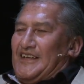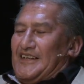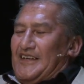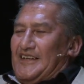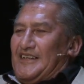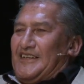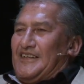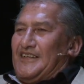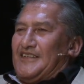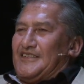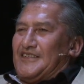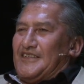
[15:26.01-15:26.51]

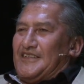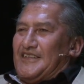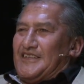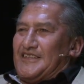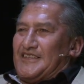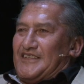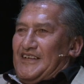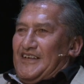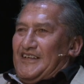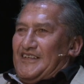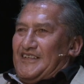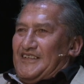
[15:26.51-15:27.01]
Indigenous
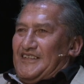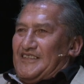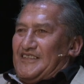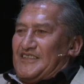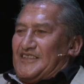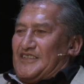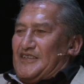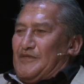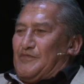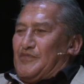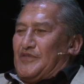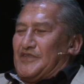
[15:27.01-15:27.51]
nations
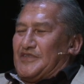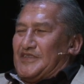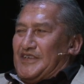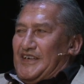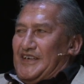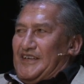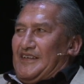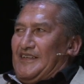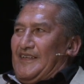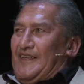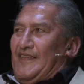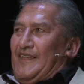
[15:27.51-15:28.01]
to present
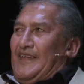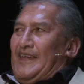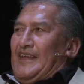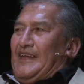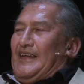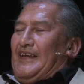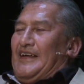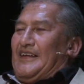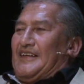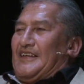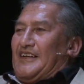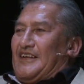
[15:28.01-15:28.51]

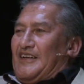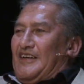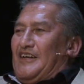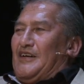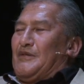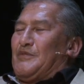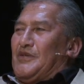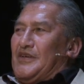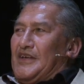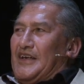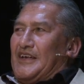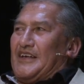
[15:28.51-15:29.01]
at the
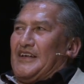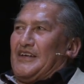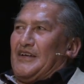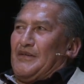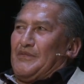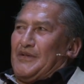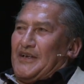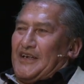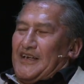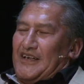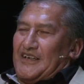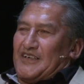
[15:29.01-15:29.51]
Global
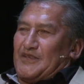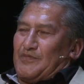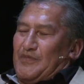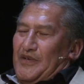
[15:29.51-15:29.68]
Economic Expo.